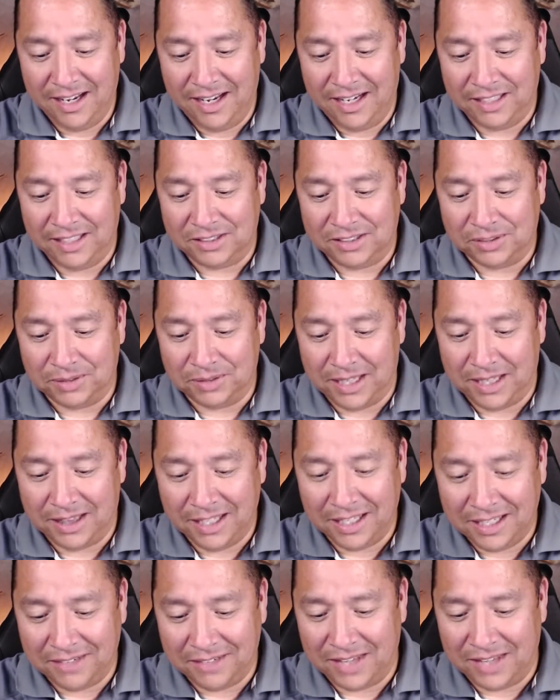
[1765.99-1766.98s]
And so when I
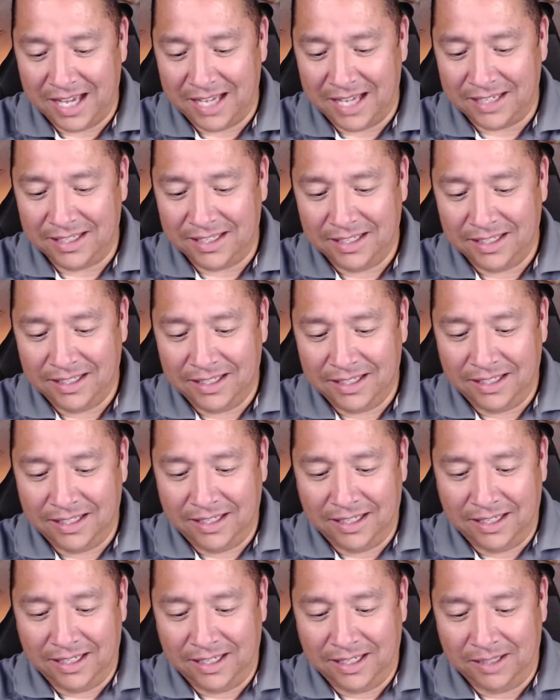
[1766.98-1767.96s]
think of that,
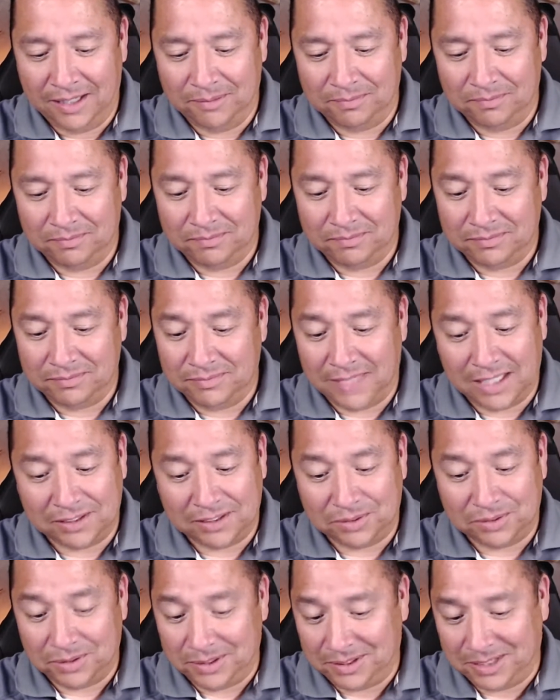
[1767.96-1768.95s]
that's
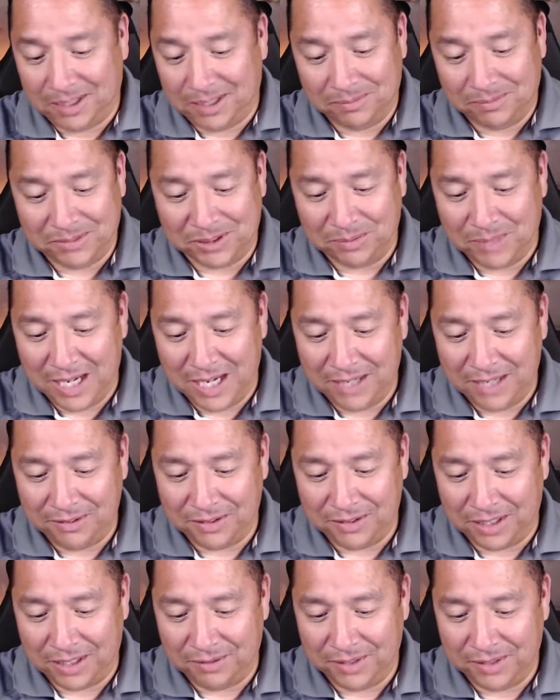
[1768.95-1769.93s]
what comes to mind when
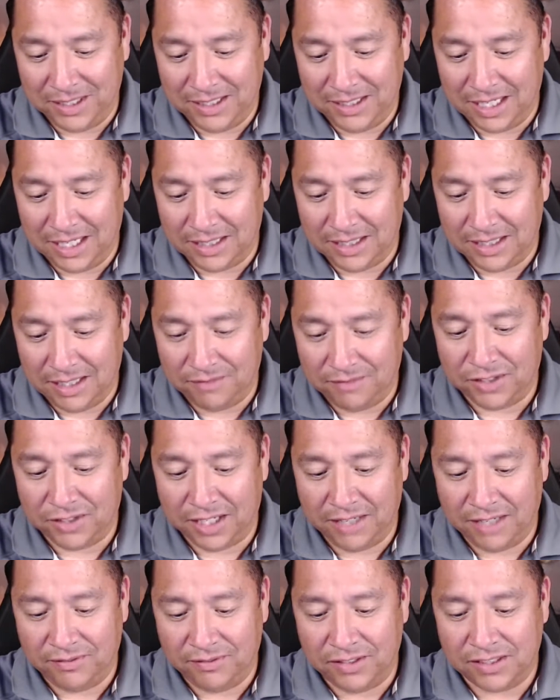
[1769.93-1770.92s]
I read that. Then
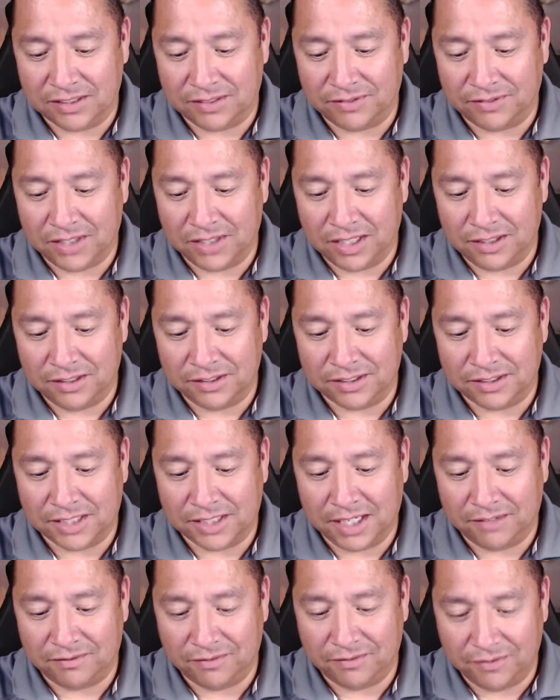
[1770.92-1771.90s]
forgiveness of others
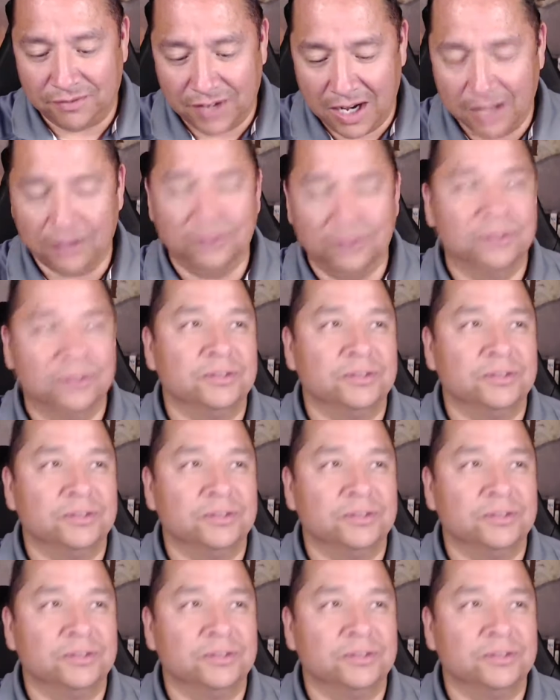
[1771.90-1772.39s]
can follow.